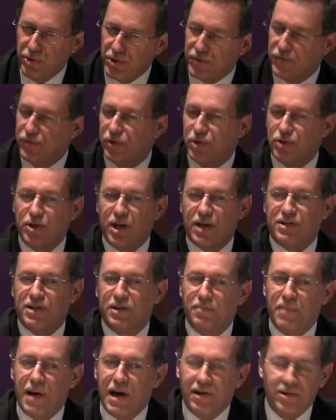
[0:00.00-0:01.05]
useful
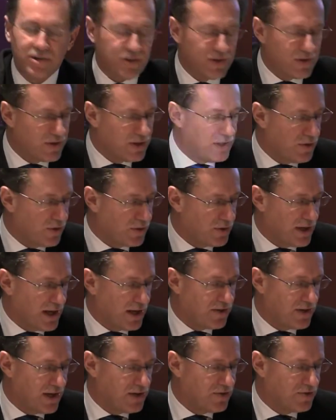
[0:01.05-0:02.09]
checks and balances in
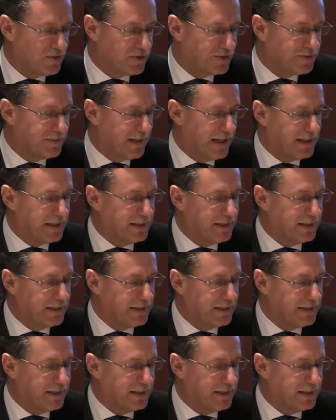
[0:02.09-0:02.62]
organizations.